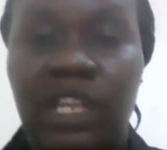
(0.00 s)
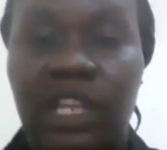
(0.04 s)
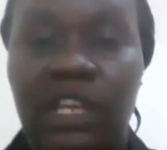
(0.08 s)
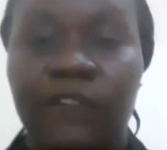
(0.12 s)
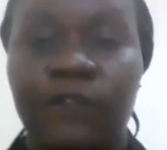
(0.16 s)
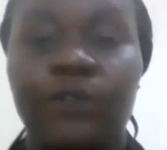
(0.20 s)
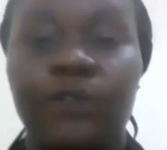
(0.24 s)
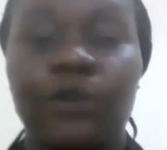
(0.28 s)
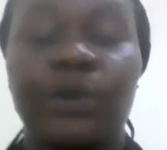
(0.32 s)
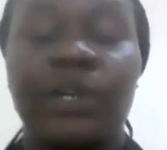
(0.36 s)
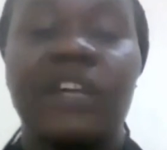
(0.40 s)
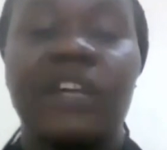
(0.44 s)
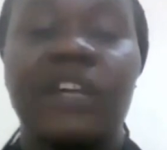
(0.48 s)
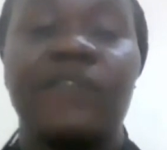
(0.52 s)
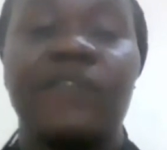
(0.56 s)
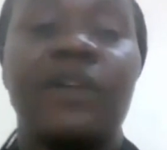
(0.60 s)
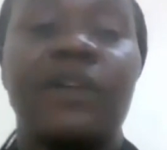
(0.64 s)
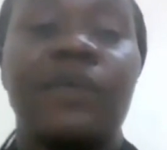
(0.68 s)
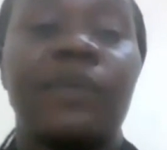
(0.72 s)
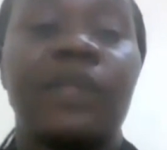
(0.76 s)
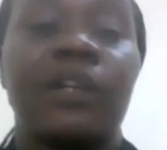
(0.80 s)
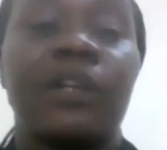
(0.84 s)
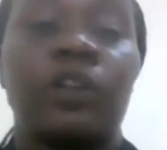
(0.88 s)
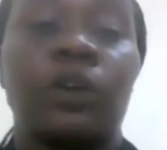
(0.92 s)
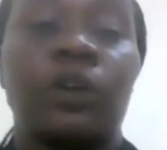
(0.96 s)
if you give
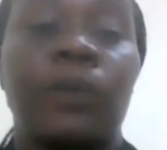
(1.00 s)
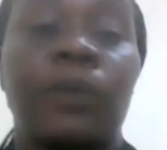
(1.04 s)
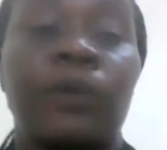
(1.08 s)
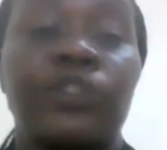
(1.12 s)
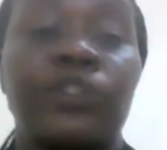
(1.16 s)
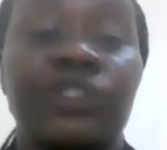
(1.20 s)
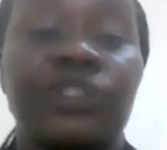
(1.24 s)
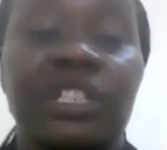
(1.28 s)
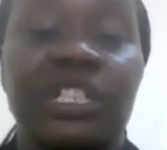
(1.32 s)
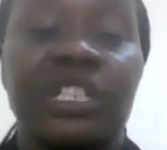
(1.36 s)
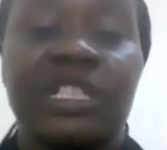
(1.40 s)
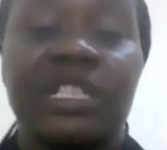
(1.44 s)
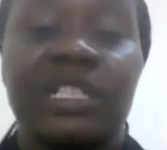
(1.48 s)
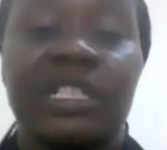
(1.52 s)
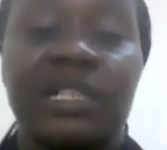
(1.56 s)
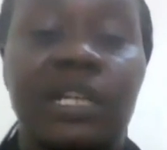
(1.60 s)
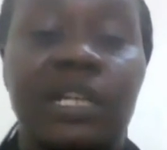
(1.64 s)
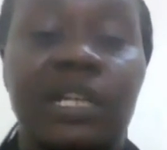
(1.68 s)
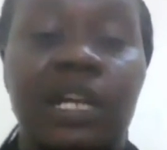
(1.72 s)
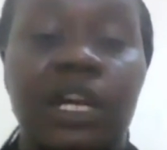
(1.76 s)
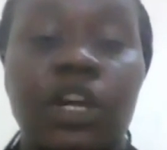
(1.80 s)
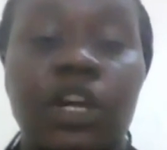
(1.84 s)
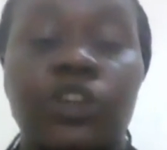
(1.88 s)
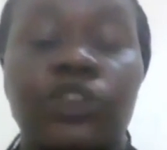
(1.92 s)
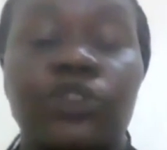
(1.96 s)
them that
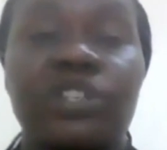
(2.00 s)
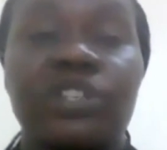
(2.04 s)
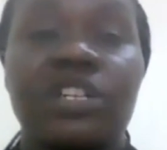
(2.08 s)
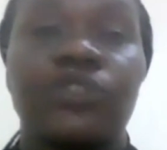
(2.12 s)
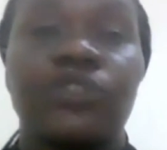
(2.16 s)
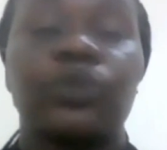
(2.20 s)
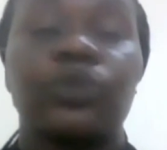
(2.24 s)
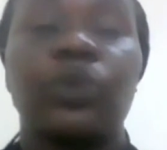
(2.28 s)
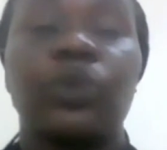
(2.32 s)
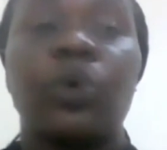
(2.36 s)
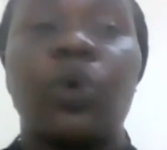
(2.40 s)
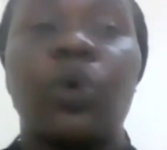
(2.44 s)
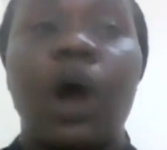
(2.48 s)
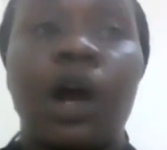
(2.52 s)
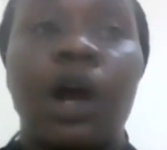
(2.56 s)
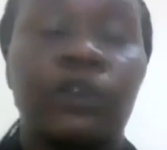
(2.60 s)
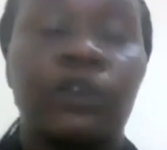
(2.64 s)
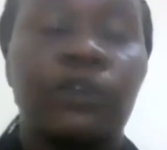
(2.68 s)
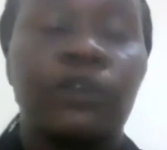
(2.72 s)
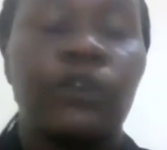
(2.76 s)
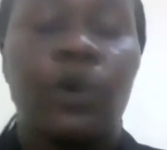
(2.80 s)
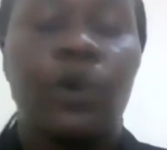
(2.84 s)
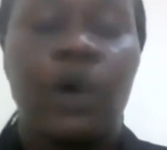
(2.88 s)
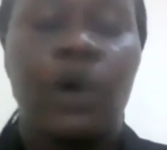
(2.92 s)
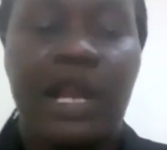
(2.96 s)
opportunity to just go
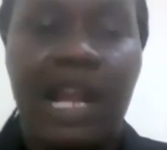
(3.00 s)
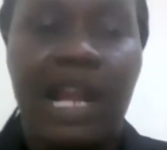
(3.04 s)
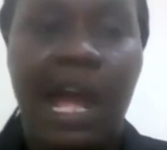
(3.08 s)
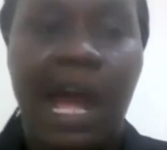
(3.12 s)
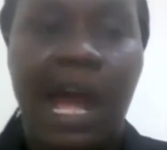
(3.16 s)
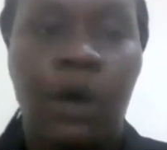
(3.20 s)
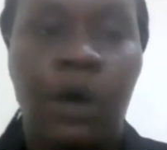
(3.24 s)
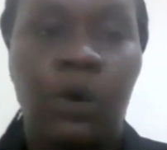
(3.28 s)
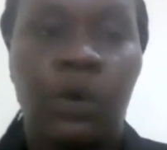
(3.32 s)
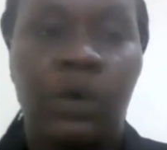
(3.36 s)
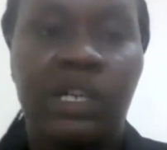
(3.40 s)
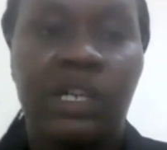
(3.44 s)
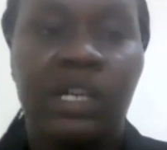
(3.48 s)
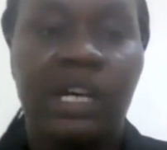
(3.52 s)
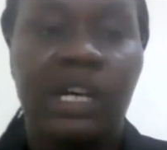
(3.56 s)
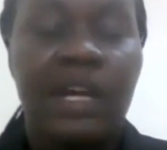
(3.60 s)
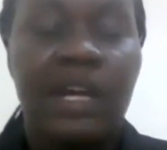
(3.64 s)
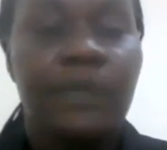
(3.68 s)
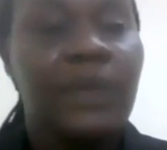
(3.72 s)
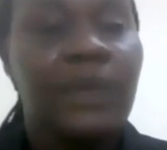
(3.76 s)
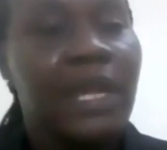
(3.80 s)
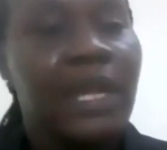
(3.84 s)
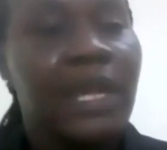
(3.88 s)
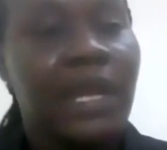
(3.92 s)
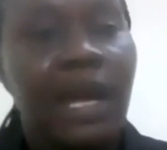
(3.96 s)
out for 1 hour,
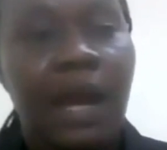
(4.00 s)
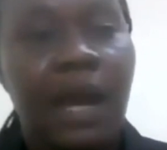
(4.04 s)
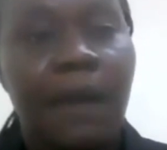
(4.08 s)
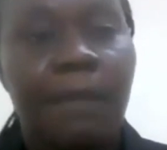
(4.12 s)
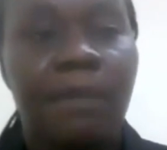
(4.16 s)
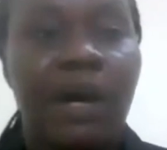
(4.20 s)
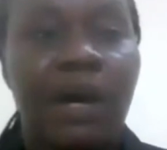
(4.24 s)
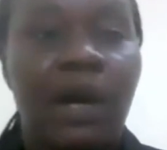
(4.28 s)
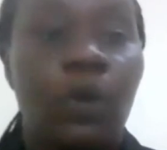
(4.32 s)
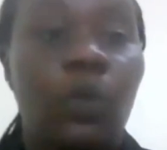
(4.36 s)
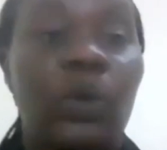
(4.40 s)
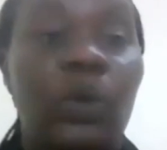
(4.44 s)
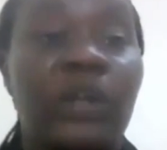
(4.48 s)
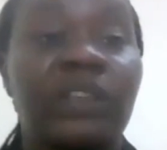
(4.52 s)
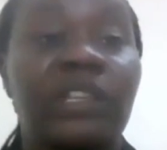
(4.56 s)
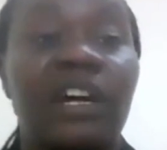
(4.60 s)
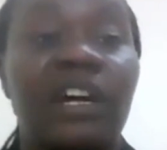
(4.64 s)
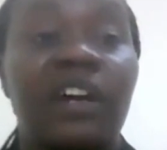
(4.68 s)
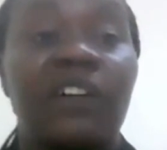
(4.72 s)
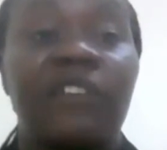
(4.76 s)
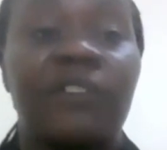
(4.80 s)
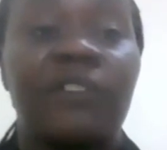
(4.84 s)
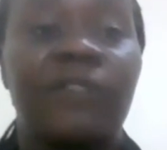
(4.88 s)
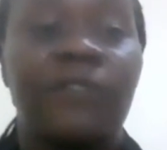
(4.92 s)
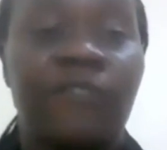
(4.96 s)
they come back when they
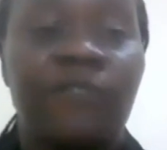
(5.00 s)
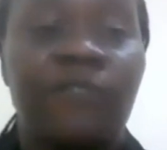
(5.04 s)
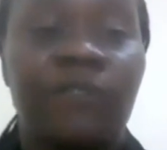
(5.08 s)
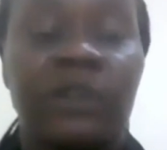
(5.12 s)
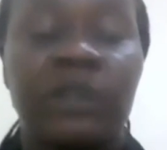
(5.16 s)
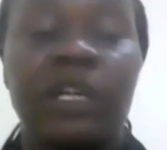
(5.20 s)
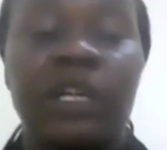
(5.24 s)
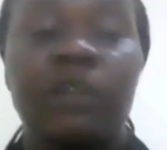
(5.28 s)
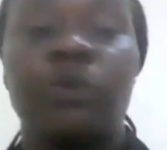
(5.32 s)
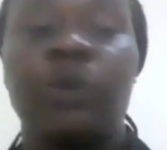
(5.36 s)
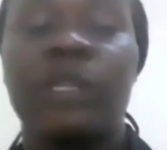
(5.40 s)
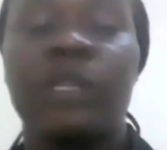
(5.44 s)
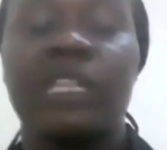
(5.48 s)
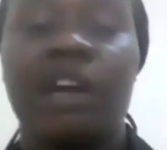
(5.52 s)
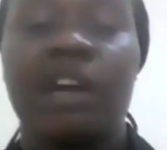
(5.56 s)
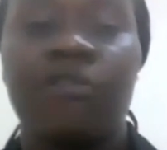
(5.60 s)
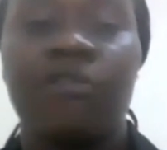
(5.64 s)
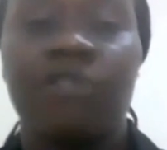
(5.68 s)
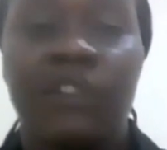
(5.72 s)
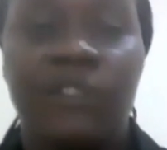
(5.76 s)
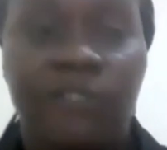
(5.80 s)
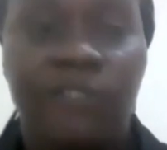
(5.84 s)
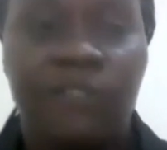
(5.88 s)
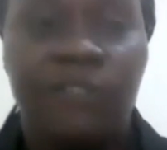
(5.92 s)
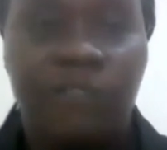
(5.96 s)
are
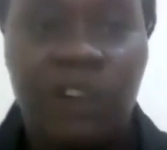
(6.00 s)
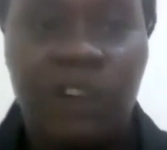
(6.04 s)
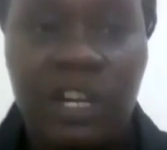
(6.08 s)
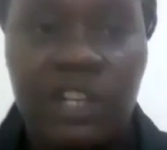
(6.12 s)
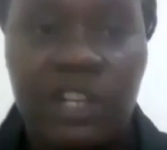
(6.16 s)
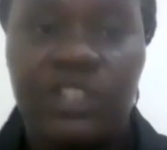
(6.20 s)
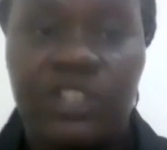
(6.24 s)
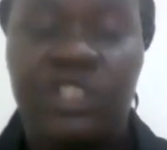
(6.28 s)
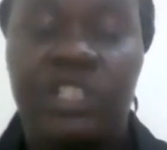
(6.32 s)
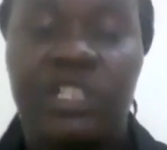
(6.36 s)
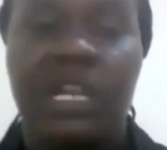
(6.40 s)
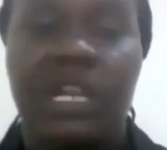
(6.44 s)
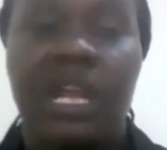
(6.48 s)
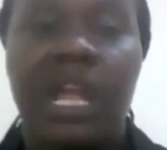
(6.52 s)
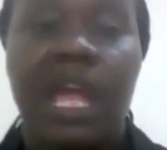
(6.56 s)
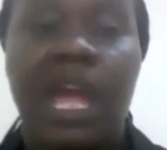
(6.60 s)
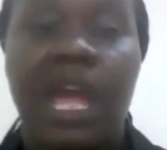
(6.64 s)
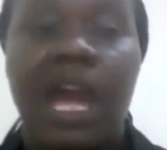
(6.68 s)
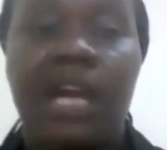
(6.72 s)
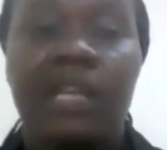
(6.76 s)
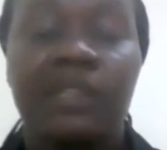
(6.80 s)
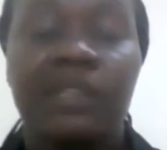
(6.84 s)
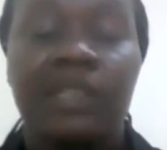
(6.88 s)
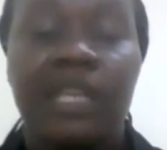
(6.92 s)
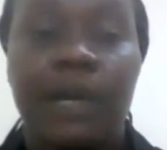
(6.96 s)
refreshed
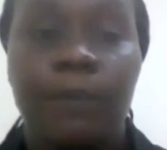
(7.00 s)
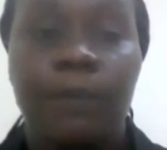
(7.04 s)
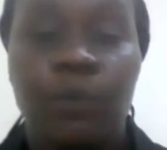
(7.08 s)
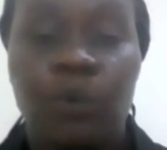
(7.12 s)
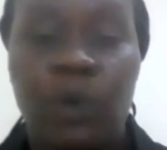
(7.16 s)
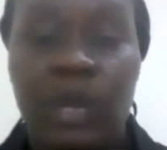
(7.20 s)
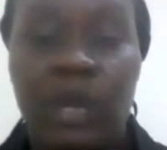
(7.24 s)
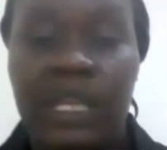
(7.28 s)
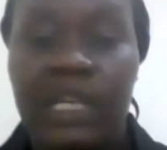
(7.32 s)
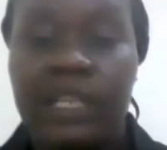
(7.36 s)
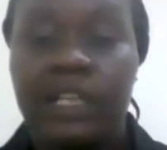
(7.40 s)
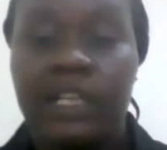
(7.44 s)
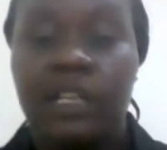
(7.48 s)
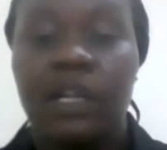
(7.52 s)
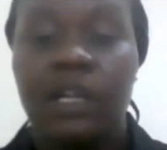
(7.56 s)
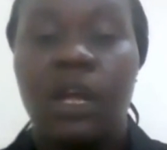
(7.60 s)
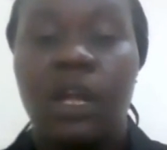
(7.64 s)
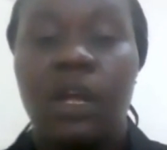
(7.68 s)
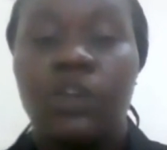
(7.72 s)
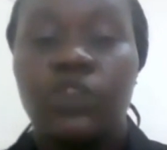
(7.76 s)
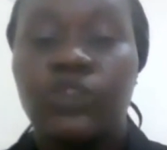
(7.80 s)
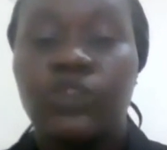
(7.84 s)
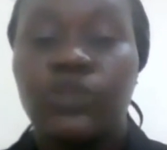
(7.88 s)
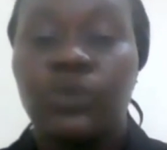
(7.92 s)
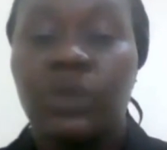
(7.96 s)
and they're willing
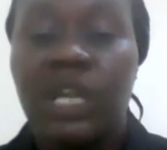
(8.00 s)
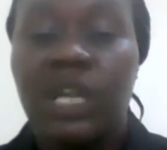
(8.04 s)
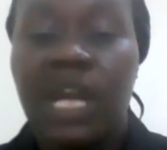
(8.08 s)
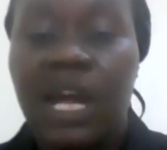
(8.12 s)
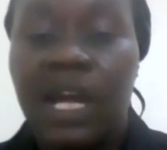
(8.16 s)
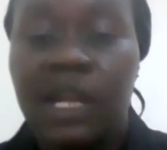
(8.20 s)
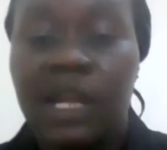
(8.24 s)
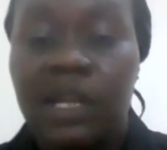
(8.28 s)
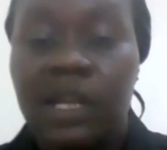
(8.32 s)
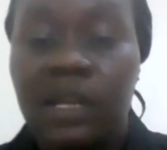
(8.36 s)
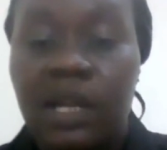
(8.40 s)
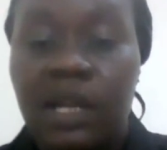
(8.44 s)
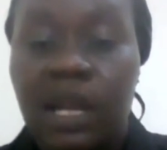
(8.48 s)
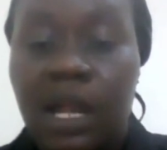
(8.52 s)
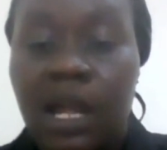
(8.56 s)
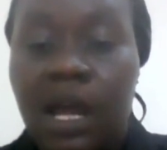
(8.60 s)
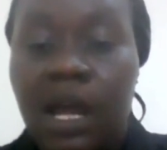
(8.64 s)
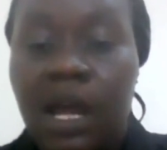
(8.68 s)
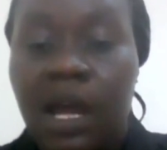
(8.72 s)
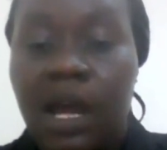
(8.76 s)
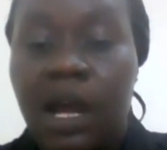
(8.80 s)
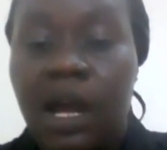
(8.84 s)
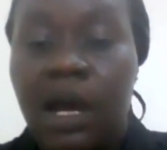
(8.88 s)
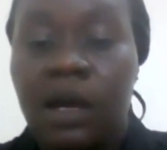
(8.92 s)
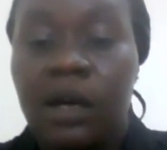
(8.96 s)
to learn
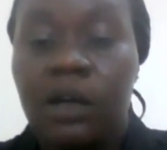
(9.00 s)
